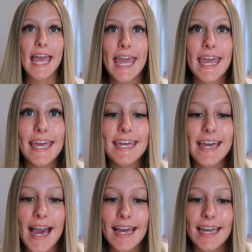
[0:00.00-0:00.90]
Hey
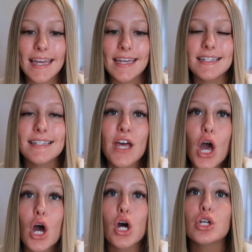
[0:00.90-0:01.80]
guys,
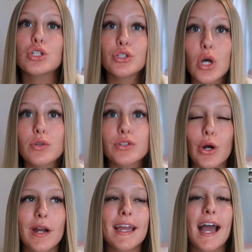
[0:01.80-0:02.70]
So
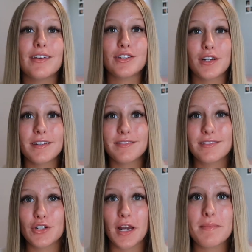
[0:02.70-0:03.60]
sorry, I started
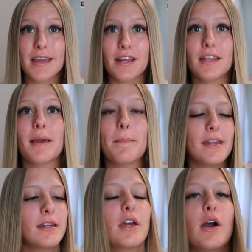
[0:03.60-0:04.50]
straightening my hair like a
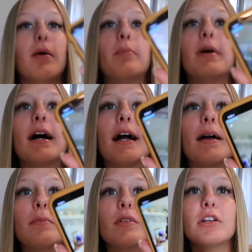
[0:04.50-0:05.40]
minute ago, but
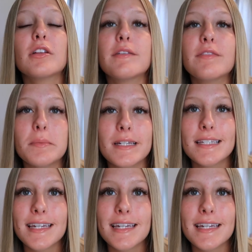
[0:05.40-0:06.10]
I'm literally filming a